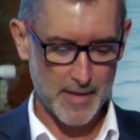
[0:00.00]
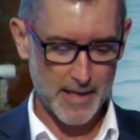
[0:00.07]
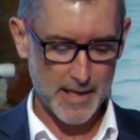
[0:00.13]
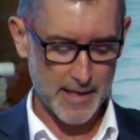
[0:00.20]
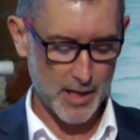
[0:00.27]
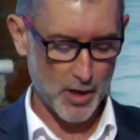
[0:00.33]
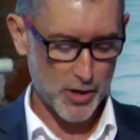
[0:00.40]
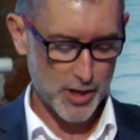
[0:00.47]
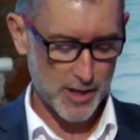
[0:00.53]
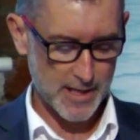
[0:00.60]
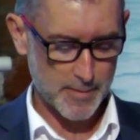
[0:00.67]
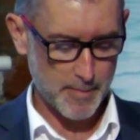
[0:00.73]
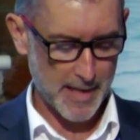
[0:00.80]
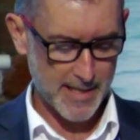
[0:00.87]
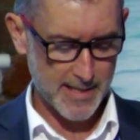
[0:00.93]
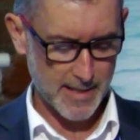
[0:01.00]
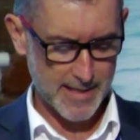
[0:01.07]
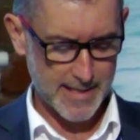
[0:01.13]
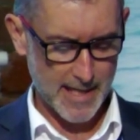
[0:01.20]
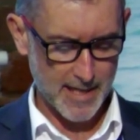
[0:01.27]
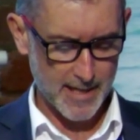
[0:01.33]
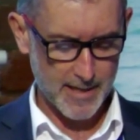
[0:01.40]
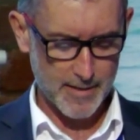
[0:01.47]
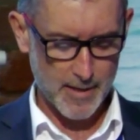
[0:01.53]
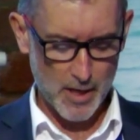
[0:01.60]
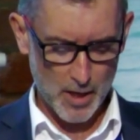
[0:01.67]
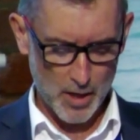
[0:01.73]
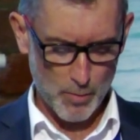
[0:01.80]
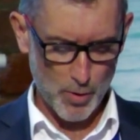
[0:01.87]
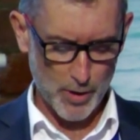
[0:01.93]
ocean space. I started
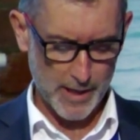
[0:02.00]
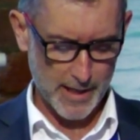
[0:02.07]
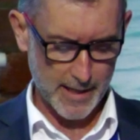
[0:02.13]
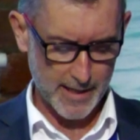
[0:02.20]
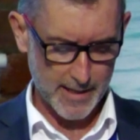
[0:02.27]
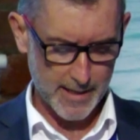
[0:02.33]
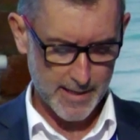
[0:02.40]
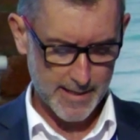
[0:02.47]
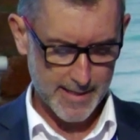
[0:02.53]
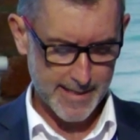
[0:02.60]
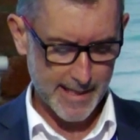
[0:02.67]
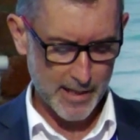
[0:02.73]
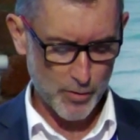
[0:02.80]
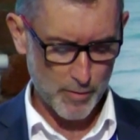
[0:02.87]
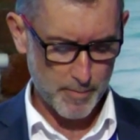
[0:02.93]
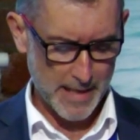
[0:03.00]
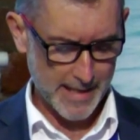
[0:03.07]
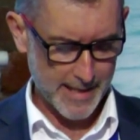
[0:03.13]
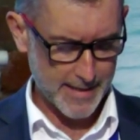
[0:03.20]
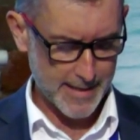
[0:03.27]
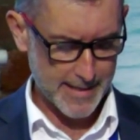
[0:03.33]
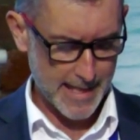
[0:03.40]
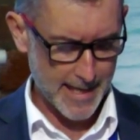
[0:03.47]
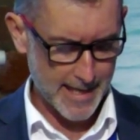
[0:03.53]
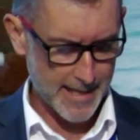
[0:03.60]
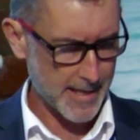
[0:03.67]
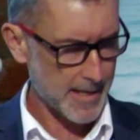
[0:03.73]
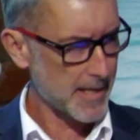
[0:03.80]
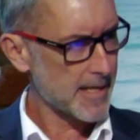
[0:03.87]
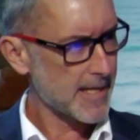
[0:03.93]
working at Sea Lord back in the
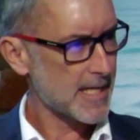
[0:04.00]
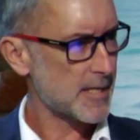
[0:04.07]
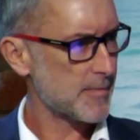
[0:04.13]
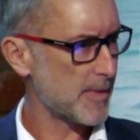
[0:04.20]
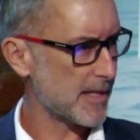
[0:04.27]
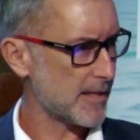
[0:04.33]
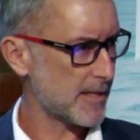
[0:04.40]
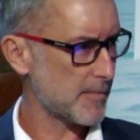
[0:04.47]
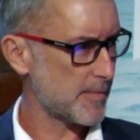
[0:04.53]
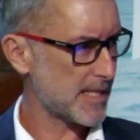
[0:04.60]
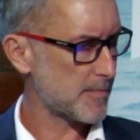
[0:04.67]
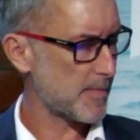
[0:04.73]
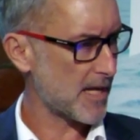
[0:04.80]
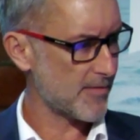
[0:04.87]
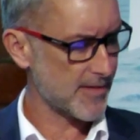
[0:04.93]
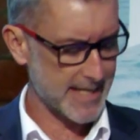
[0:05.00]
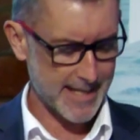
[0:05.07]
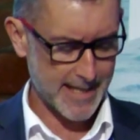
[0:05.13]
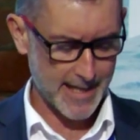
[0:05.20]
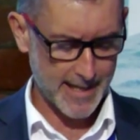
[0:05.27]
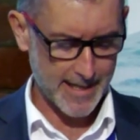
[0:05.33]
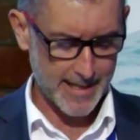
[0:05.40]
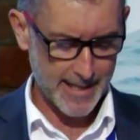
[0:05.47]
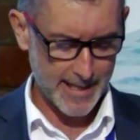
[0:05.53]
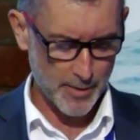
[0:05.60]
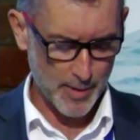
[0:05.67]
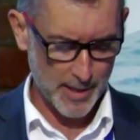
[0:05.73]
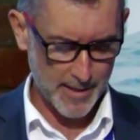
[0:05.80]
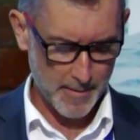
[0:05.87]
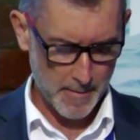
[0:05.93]
day, spent the best part of a decade at
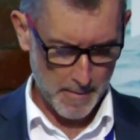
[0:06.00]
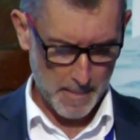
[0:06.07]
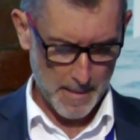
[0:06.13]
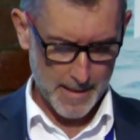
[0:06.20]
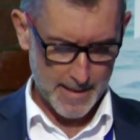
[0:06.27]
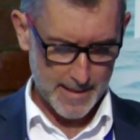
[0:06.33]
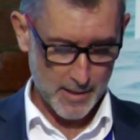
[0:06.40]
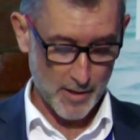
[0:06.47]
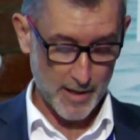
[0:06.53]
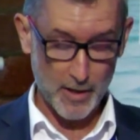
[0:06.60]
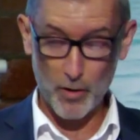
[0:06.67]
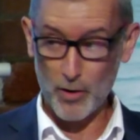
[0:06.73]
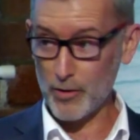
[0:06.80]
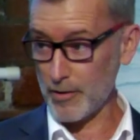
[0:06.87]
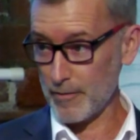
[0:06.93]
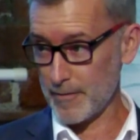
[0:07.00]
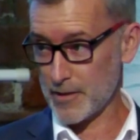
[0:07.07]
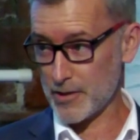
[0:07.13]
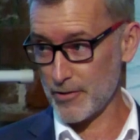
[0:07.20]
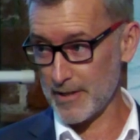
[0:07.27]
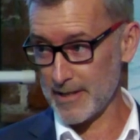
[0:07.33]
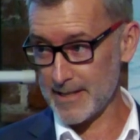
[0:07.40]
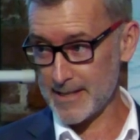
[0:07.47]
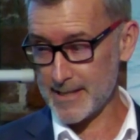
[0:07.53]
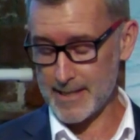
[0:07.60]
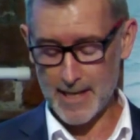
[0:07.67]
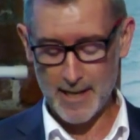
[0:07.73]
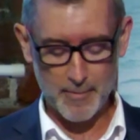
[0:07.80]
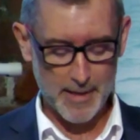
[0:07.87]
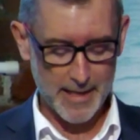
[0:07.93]
NIWA, slightly longer at fisheries
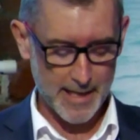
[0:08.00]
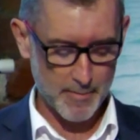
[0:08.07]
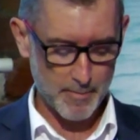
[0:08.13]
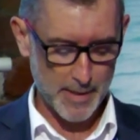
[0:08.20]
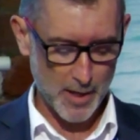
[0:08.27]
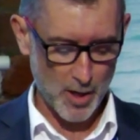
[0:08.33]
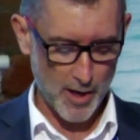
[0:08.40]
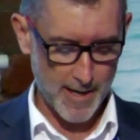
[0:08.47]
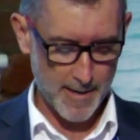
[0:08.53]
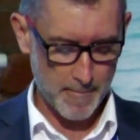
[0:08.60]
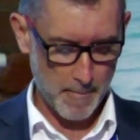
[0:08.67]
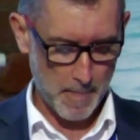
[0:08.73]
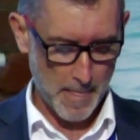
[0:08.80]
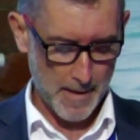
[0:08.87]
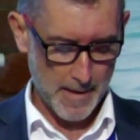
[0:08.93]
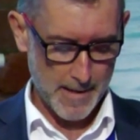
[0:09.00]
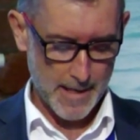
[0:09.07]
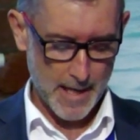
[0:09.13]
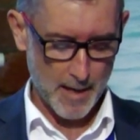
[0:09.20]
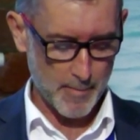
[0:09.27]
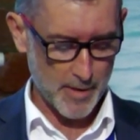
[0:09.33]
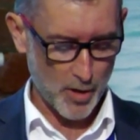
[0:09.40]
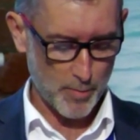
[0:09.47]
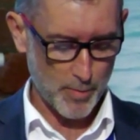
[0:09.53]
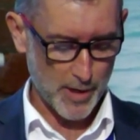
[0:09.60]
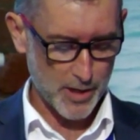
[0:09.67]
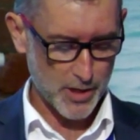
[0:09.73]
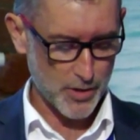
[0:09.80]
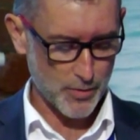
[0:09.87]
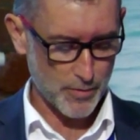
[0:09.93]
and MPI, and
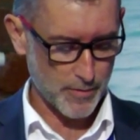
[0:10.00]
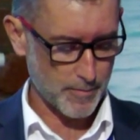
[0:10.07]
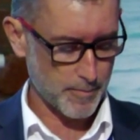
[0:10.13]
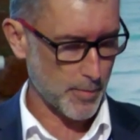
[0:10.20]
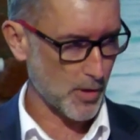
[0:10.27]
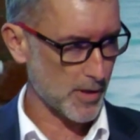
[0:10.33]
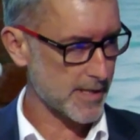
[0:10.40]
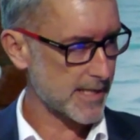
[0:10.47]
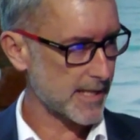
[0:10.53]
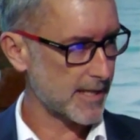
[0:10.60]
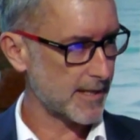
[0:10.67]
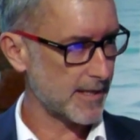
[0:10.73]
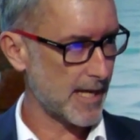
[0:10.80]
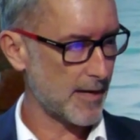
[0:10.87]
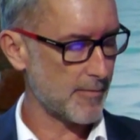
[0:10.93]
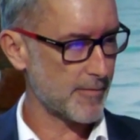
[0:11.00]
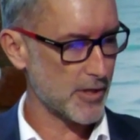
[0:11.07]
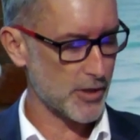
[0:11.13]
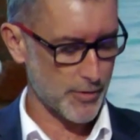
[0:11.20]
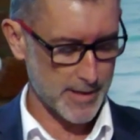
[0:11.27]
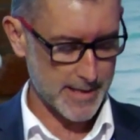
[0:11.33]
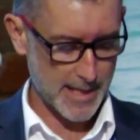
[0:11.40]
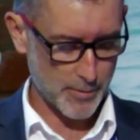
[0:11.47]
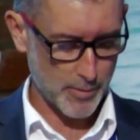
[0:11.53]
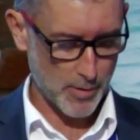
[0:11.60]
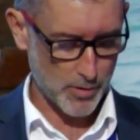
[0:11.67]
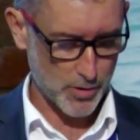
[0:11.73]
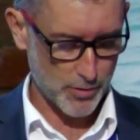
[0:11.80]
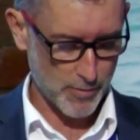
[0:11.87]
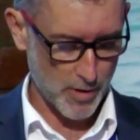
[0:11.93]
operational policy, fisheries and
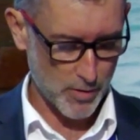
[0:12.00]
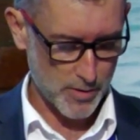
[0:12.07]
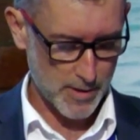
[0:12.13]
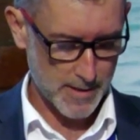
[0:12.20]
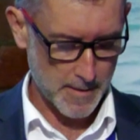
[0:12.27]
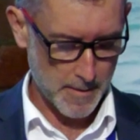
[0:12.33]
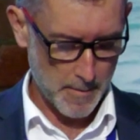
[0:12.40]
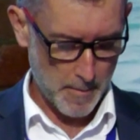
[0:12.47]
aquaculture roles.